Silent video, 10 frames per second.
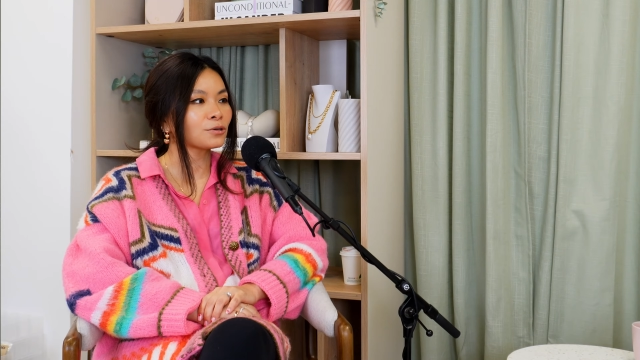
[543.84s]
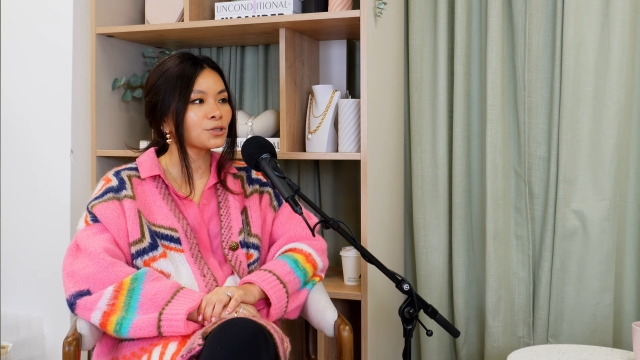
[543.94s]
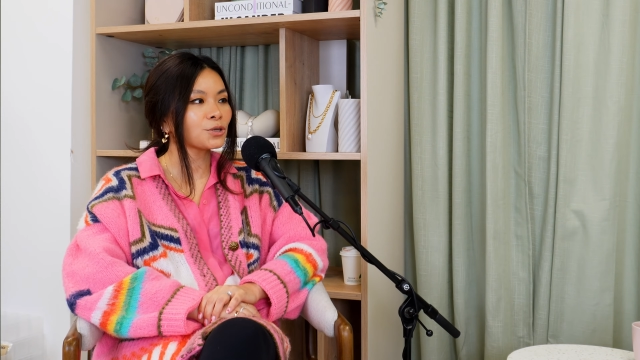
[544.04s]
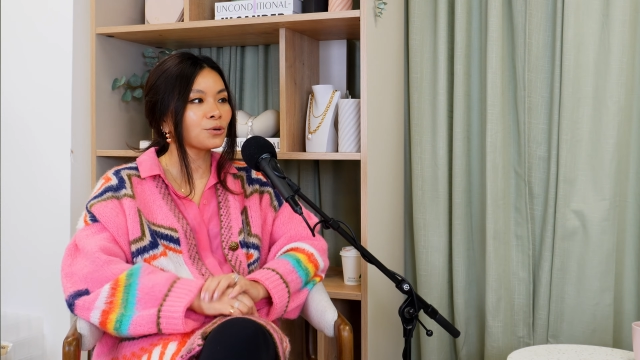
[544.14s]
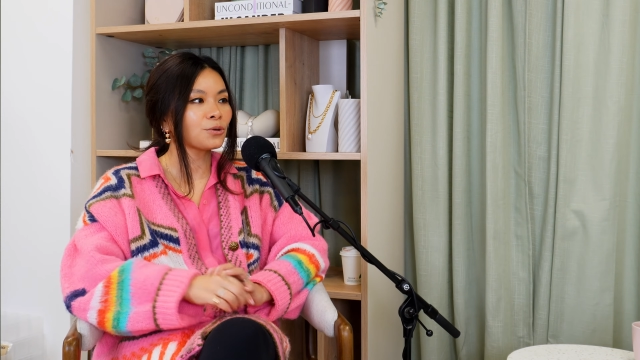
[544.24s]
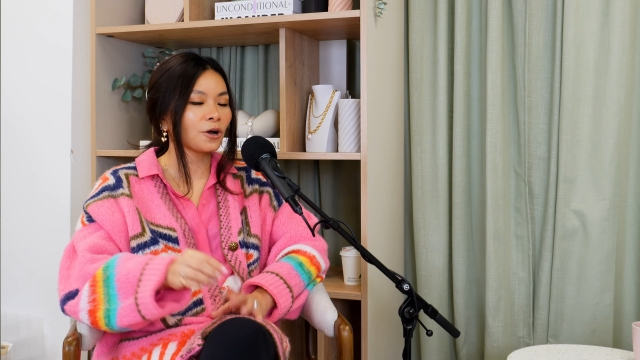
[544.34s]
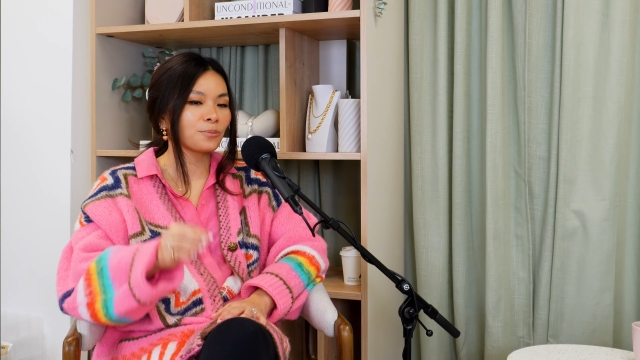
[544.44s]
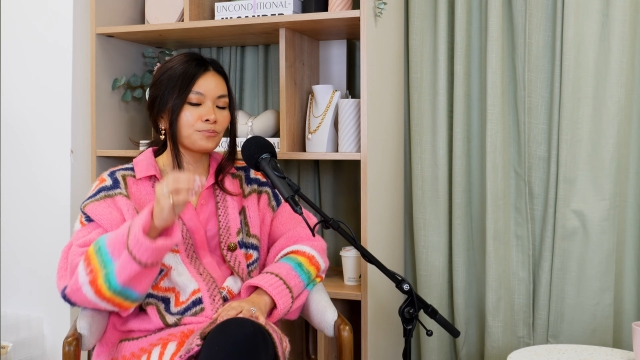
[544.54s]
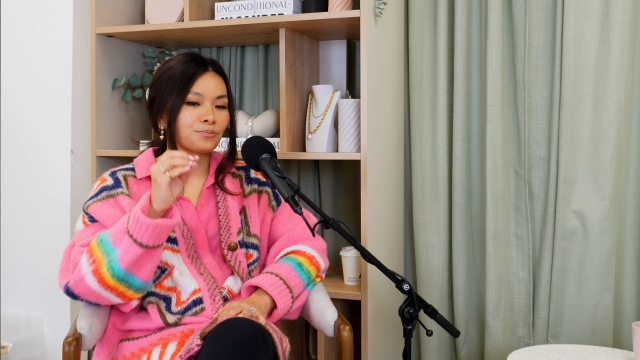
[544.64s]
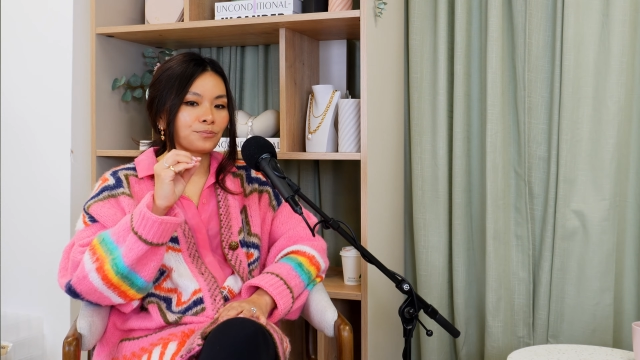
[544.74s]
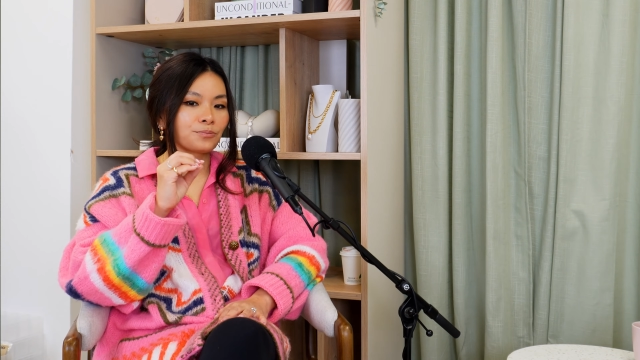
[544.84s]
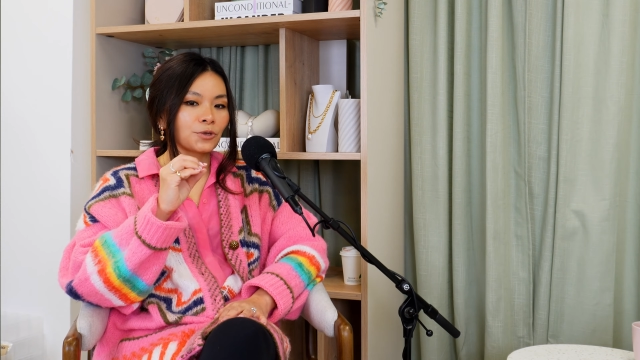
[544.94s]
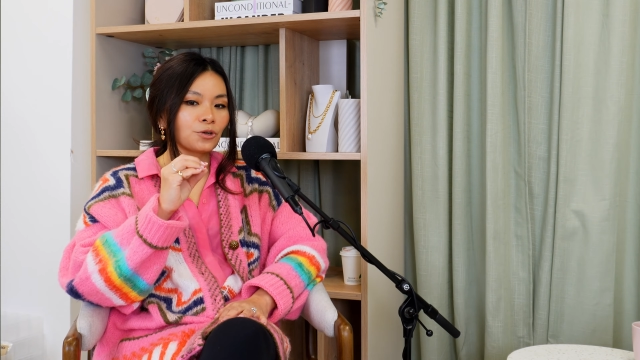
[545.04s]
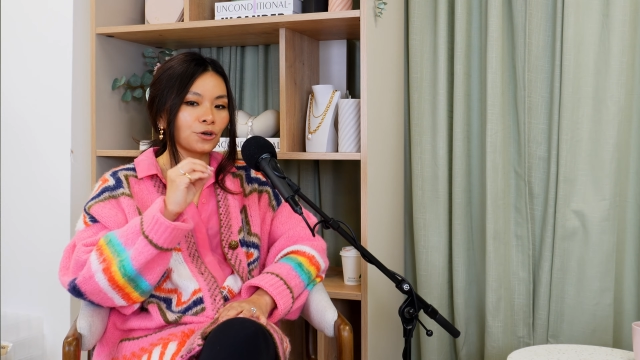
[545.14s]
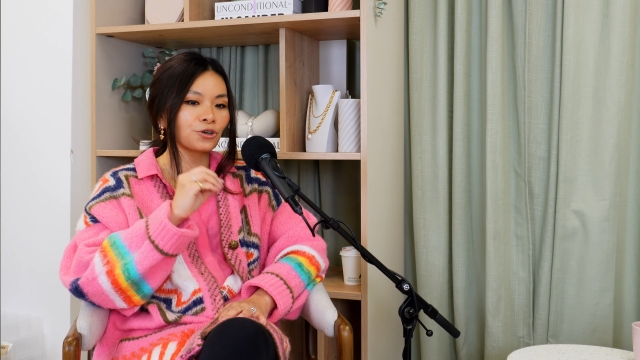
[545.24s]
also,
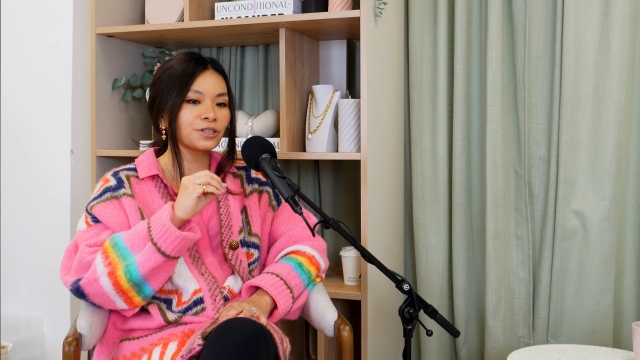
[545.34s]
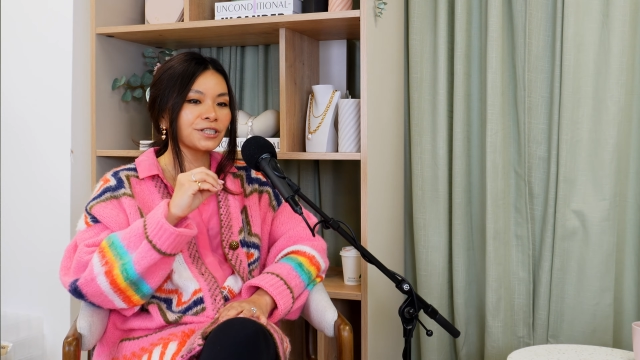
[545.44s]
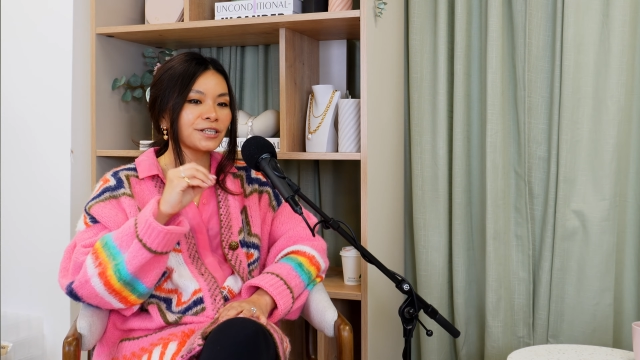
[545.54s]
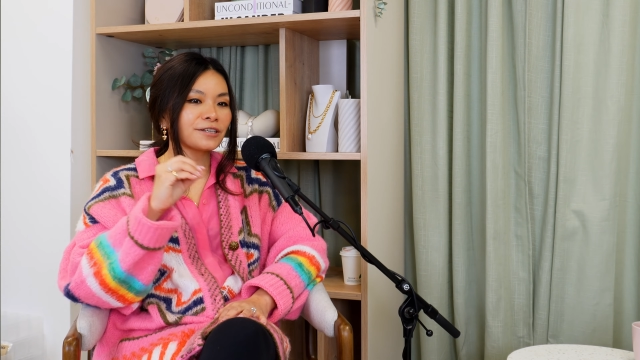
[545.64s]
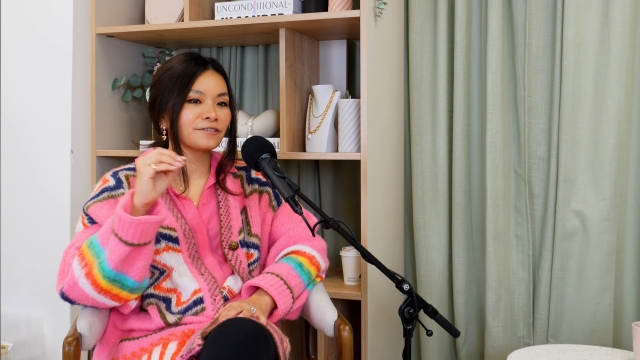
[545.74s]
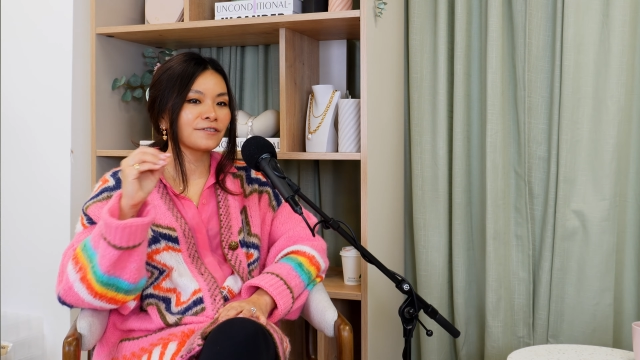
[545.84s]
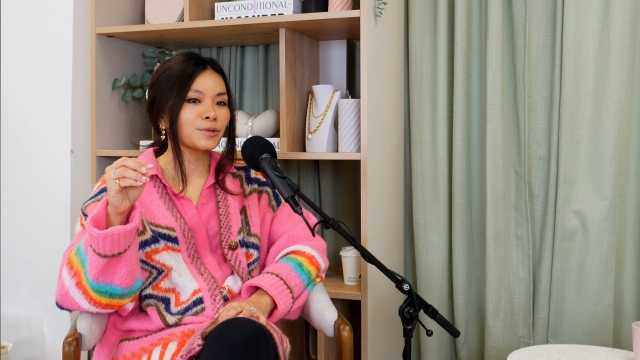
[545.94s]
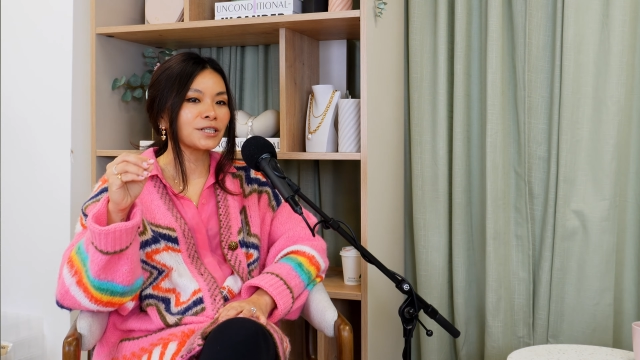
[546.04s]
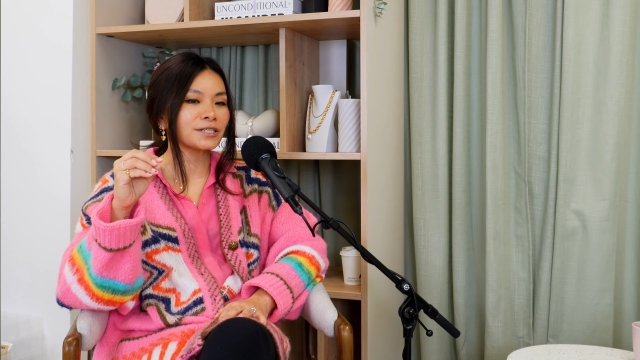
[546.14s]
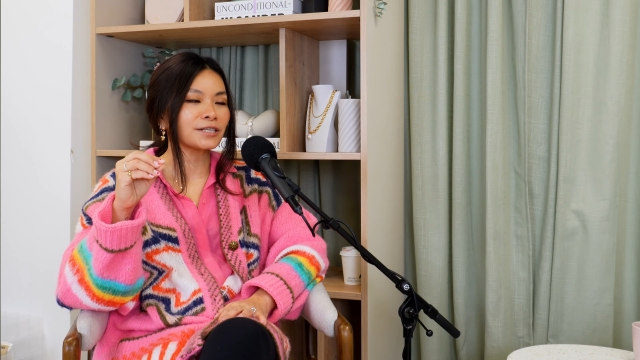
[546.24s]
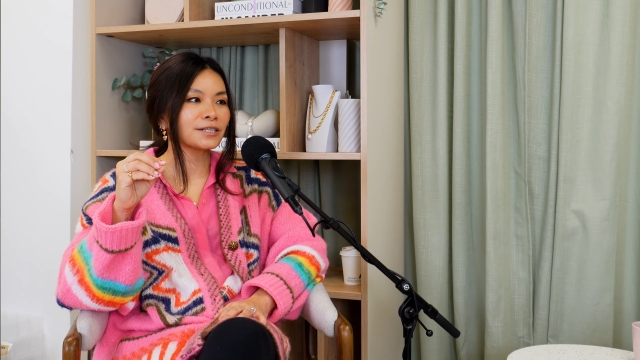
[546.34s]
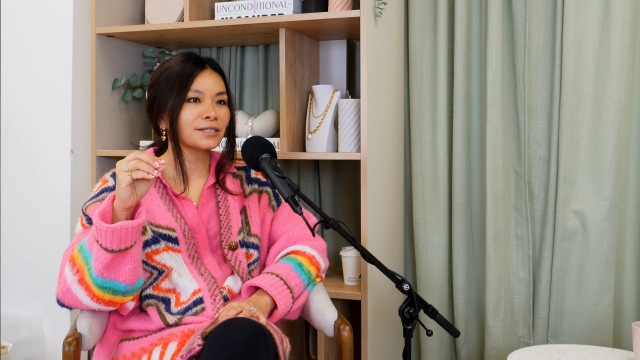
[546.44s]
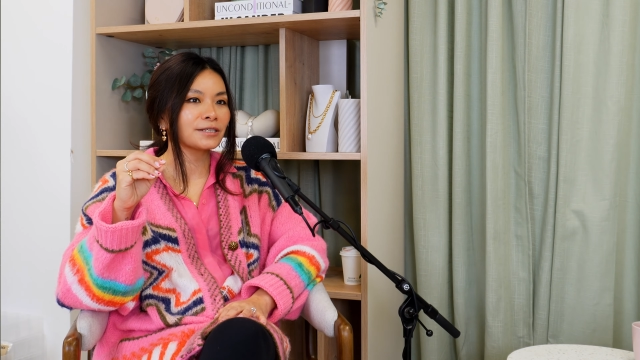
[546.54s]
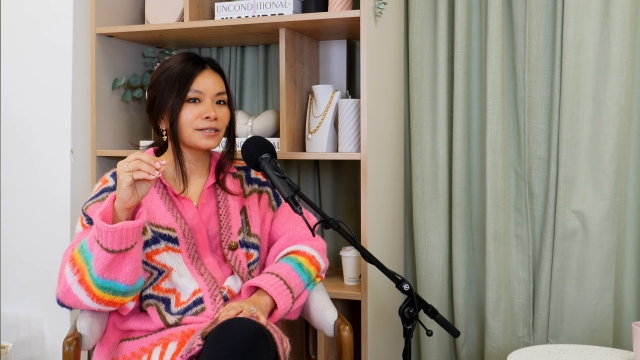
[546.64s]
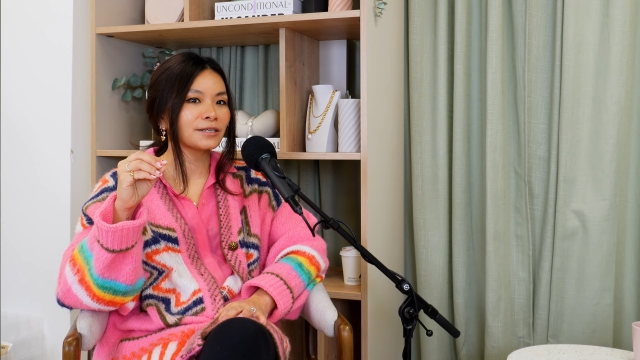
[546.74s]
early stage of the
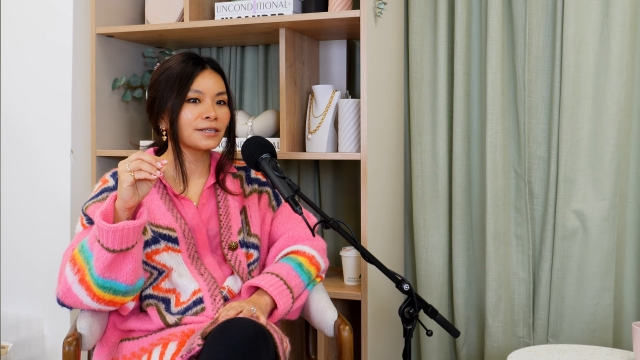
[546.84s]
business